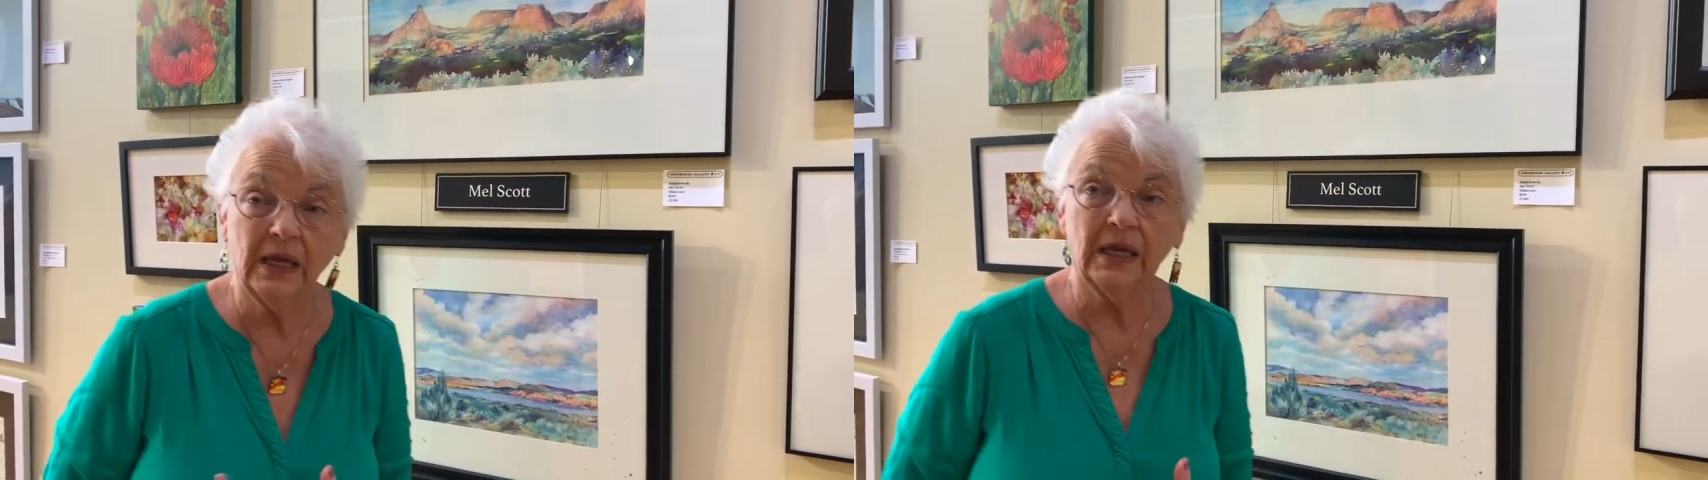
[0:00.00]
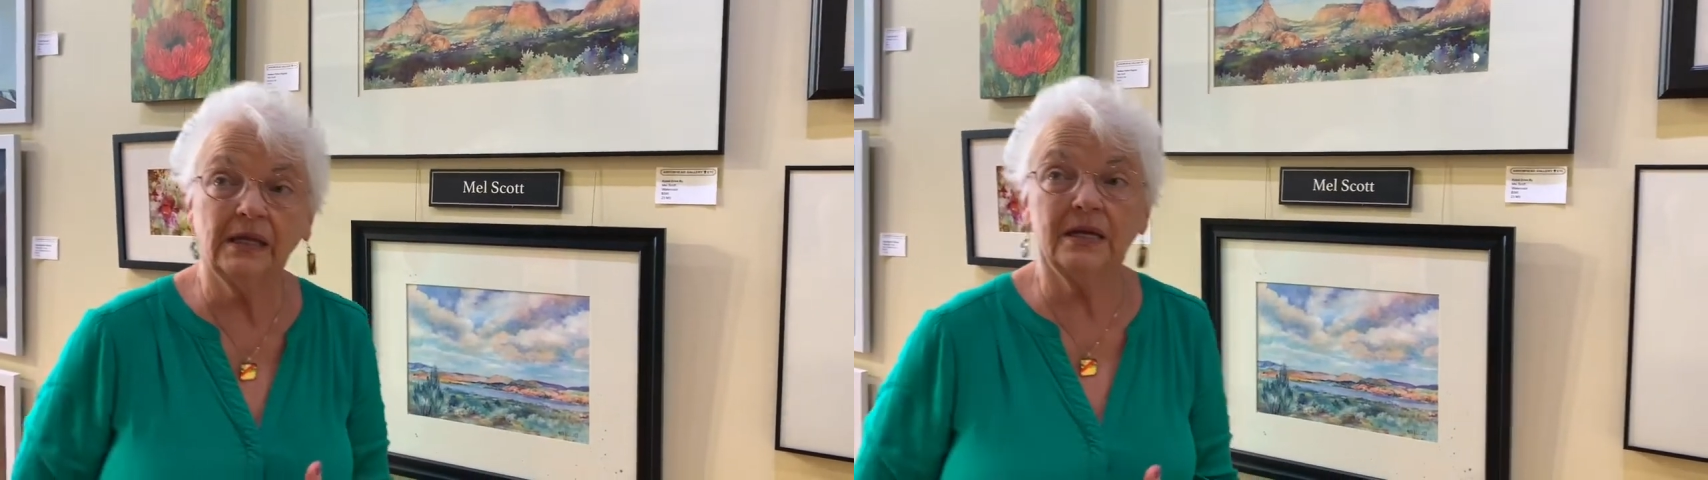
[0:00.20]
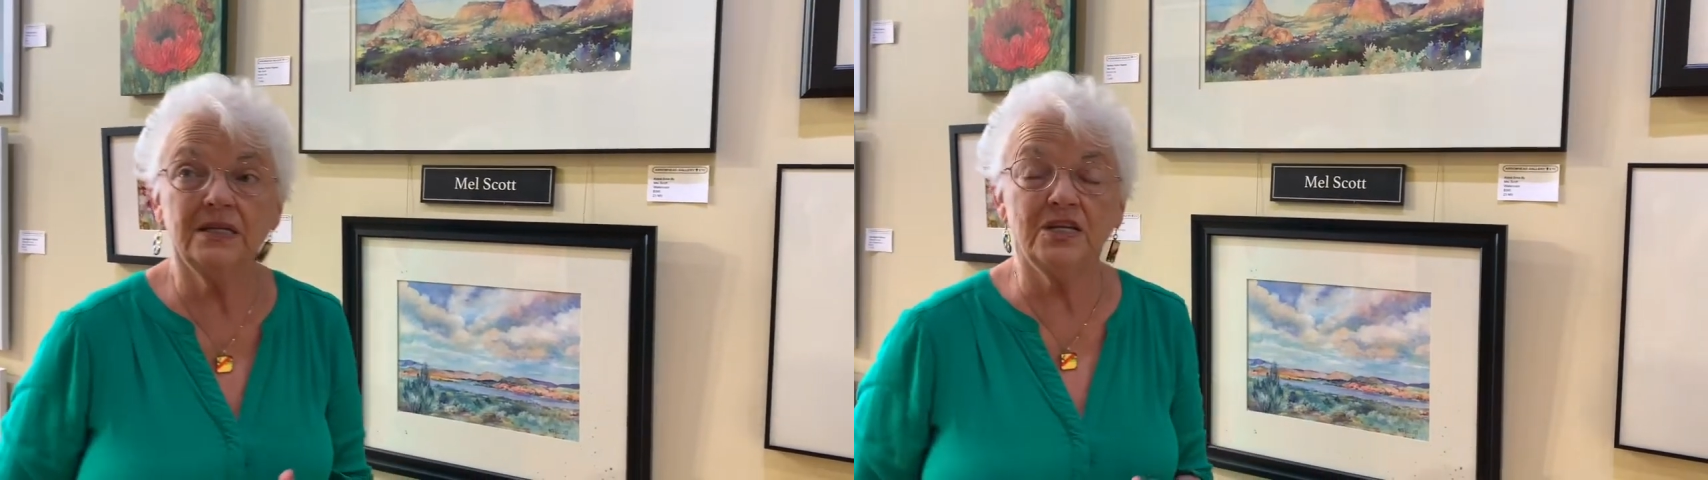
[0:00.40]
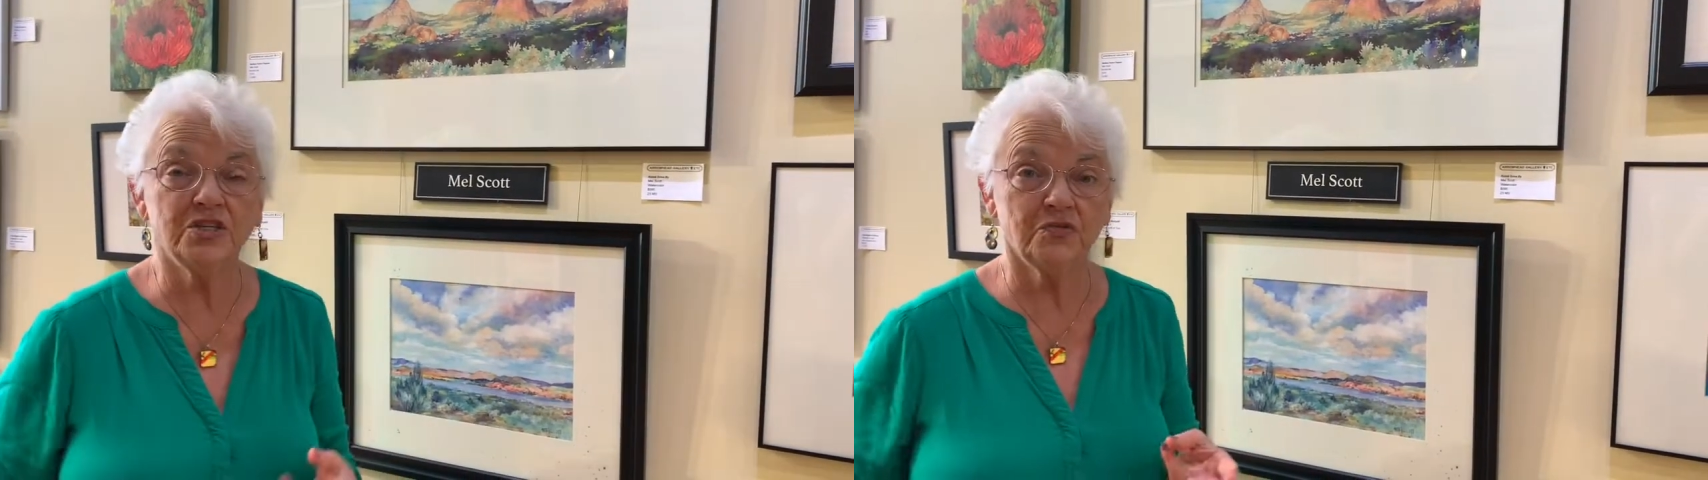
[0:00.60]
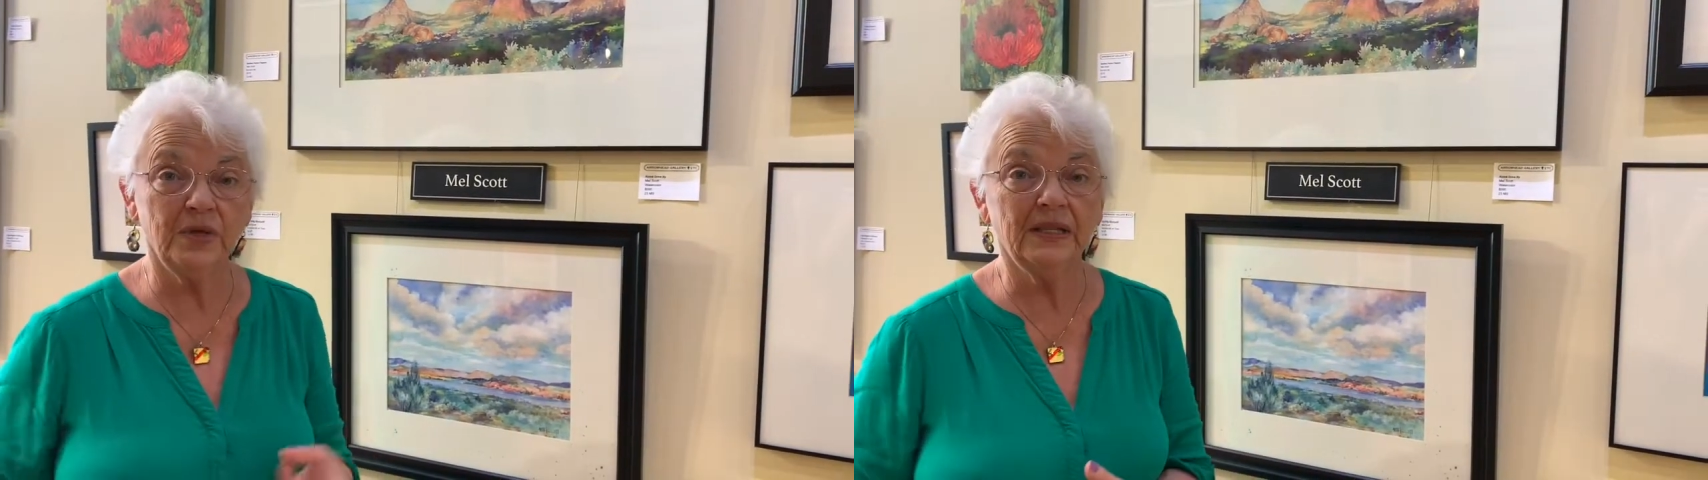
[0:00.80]
and I teach
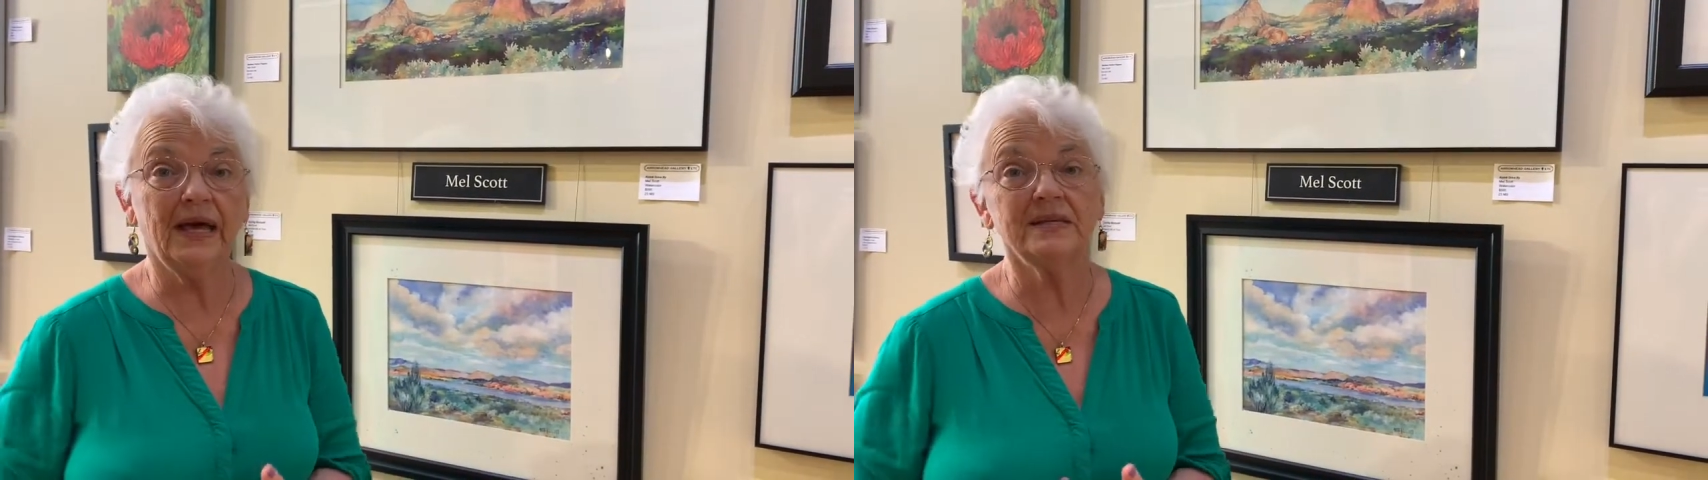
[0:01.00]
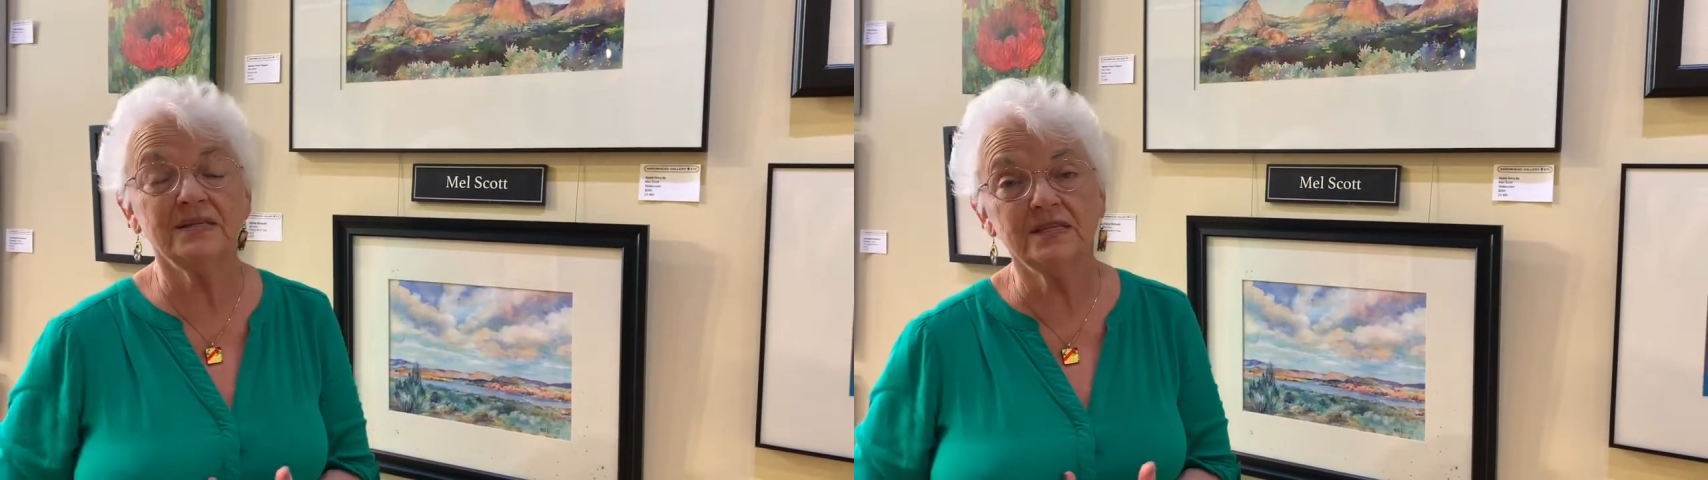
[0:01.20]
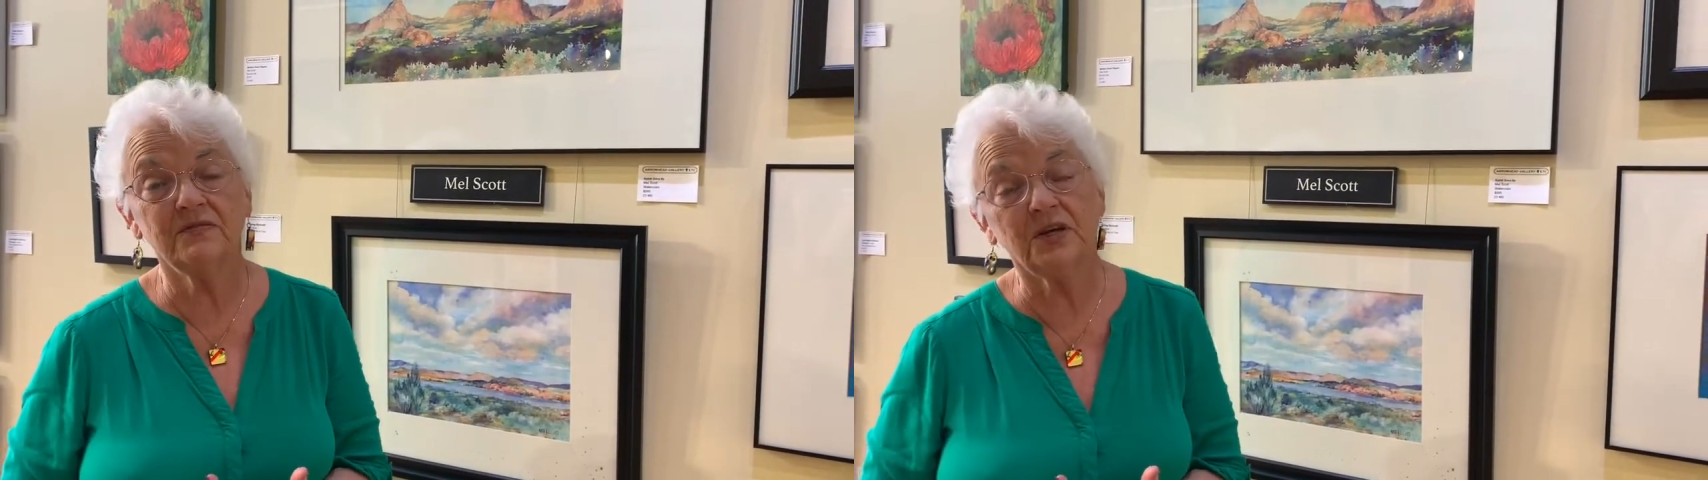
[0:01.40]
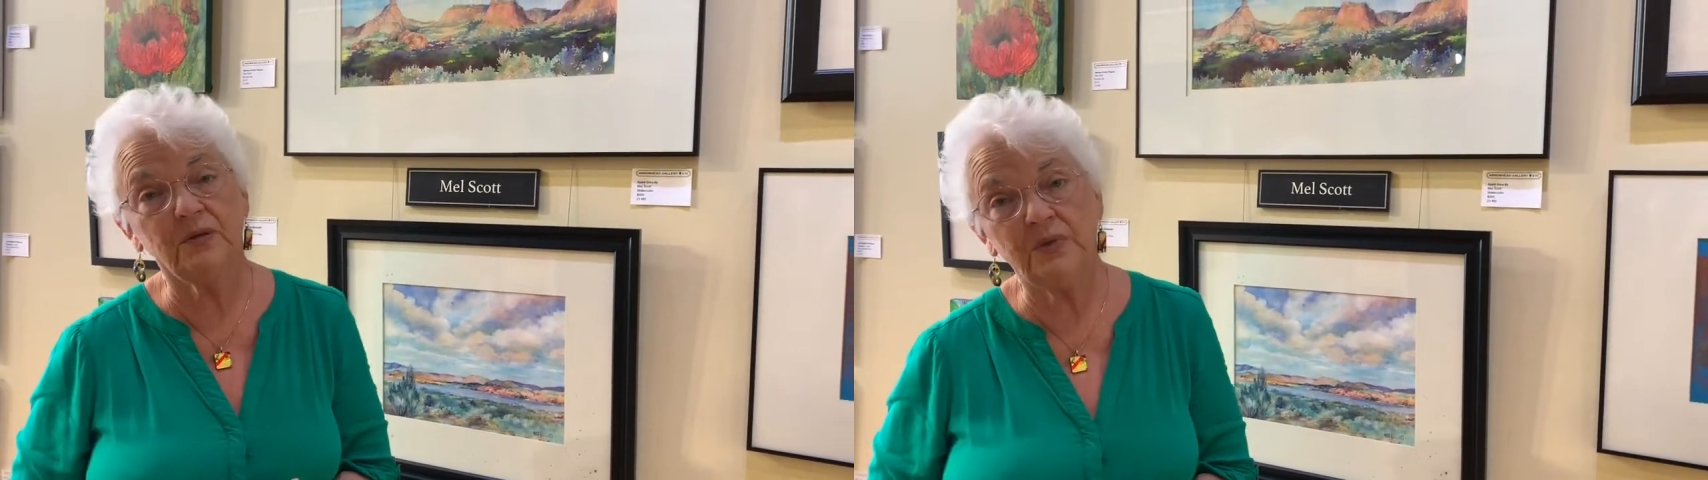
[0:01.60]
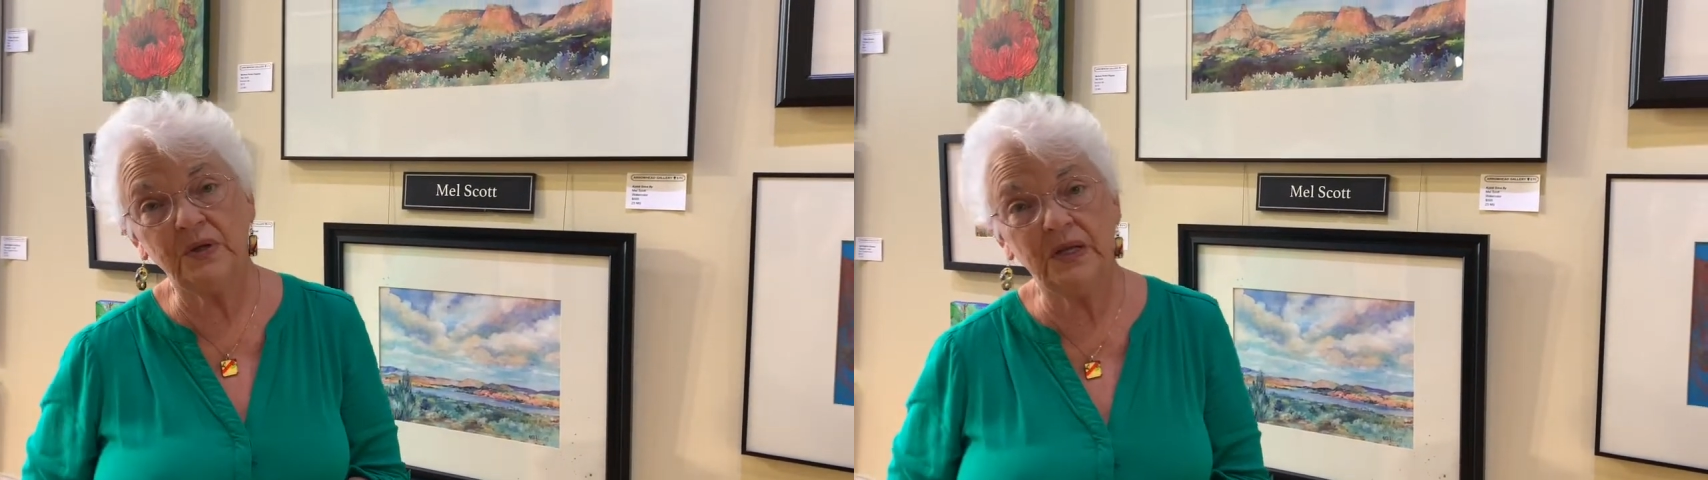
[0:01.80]
three classes for
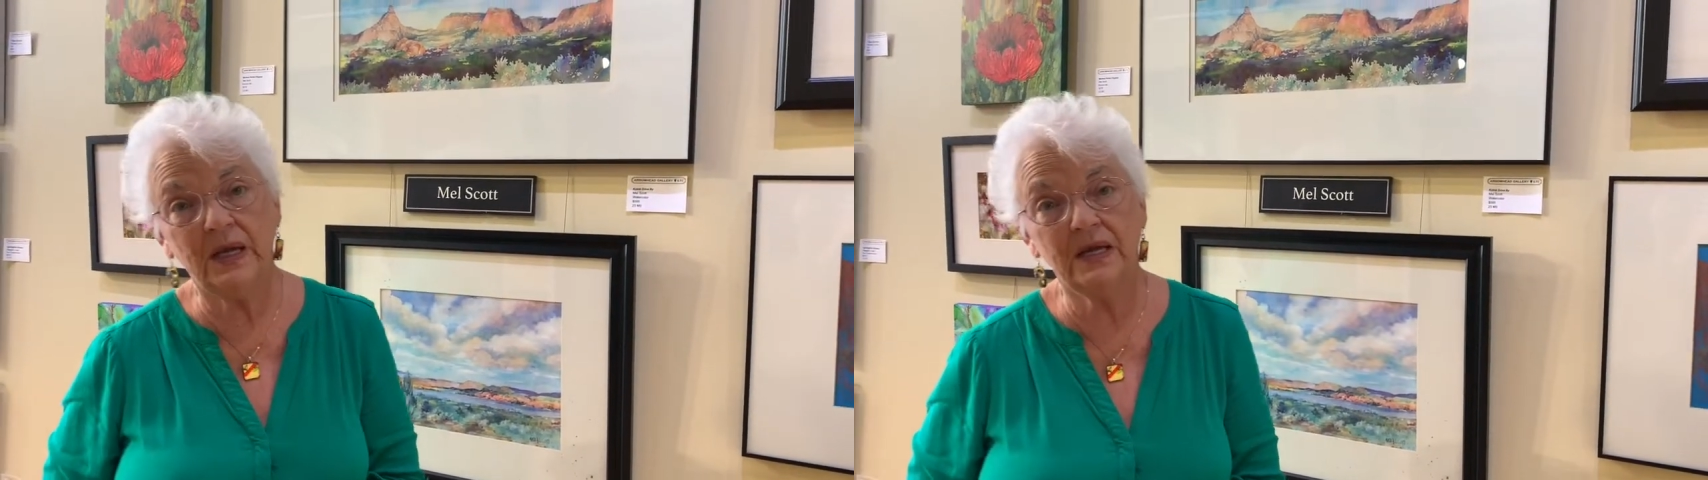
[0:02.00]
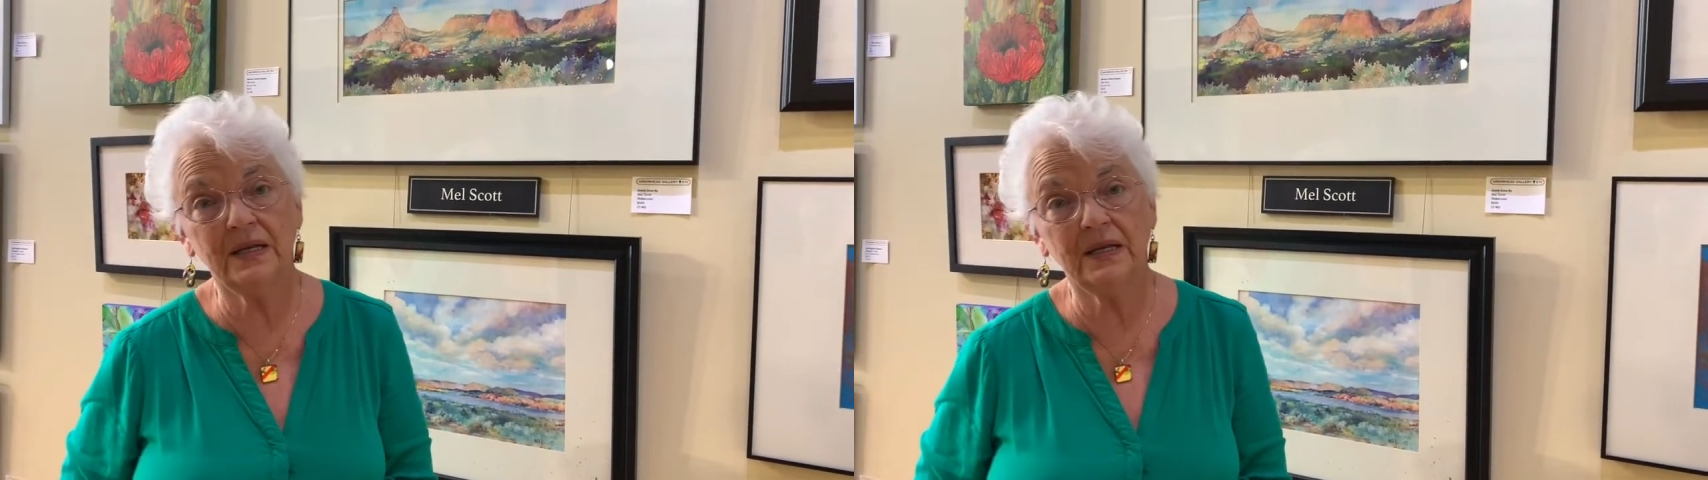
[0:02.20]
community ed.